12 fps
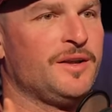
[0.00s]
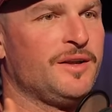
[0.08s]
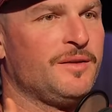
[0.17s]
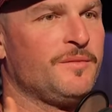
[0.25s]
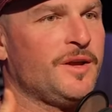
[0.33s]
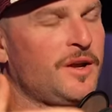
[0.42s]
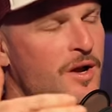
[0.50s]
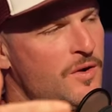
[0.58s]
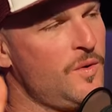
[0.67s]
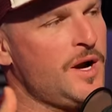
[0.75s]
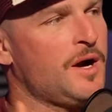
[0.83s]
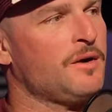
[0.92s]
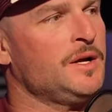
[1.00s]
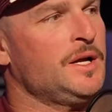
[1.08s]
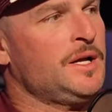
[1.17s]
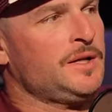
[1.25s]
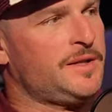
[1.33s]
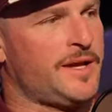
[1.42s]
And I'm like, oh, wow,
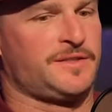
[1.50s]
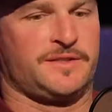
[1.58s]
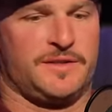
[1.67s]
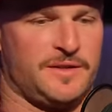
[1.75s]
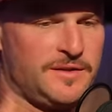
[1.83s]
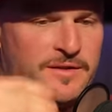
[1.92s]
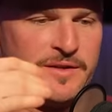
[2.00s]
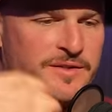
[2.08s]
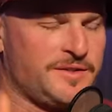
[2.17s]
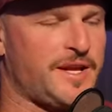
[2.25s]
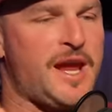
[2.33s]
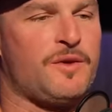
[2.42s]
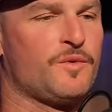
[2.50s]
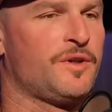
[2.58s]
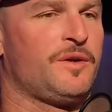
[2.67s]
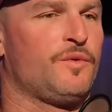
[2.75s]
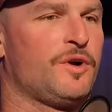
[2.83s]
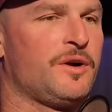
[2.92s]
that's the, the state
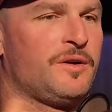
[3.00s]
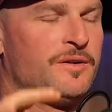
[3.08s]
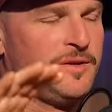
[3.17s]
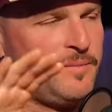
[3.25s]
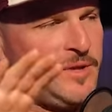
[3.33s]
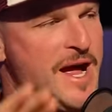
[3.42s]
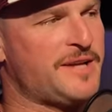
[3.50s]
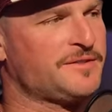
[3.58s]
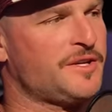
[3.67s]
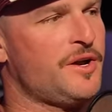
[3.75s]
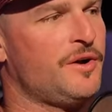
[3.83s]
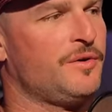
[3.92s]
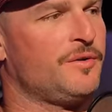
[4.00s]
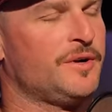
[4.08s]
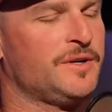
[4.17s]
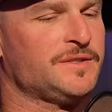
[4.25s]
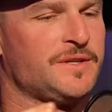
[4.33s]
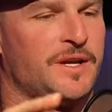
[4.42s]
where they were and the plateau
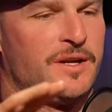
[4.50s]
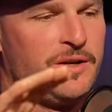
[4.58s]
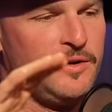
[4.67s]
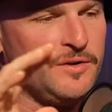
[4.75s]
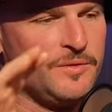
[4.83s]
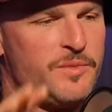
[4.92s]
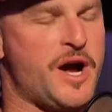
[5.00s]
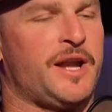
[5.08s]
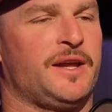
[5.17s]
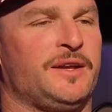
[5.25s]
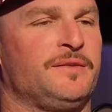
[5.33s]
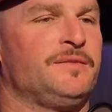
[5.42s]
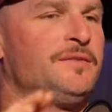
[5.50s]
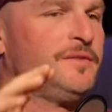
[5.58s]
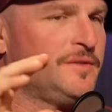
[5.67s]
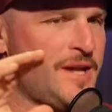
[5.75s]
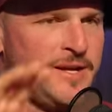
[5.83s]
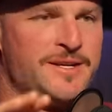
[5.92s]
where it's like, you know, their body had
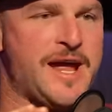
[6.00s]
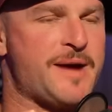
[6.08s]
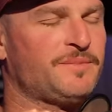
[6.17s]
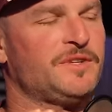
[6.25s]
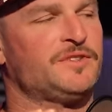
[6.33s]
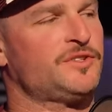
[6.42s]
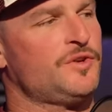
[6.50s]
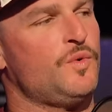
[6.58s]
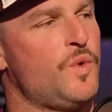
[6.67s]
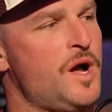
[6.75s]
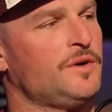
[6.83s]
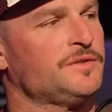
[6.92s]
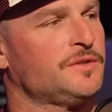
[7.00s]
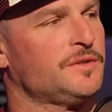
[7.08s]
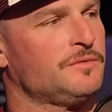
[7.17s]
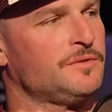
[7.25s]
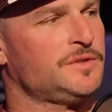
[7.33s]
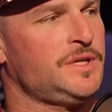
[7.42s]
adapted so well to
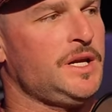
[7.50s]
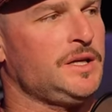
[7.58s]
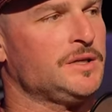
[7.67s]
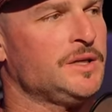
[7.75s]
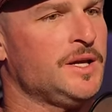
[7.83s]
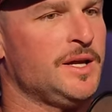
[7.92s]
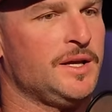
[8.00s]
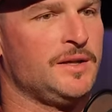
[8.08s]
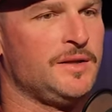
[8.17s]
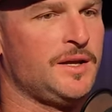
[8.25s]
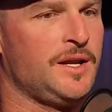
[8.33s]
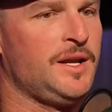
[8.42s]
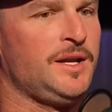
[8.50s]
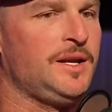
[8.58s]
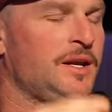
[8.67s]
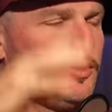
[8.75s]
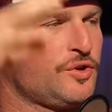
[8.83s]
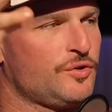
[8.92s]
their routine that
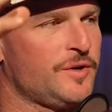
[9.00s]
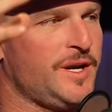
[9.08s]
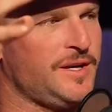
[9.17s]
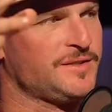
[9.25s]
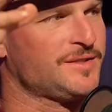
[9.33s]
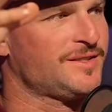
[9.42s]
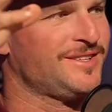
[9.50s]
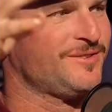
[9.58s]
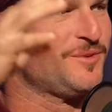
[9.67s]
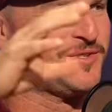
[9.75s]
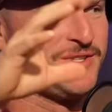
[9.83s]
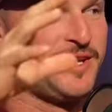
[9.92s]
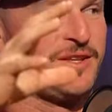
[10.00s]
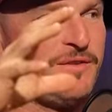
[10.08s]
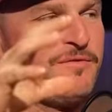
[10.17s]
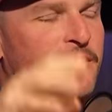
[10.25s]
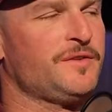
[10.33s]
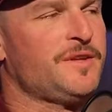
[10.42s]
any increase, it was like
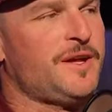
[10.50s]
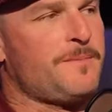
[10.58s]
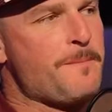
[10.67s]
they felt that.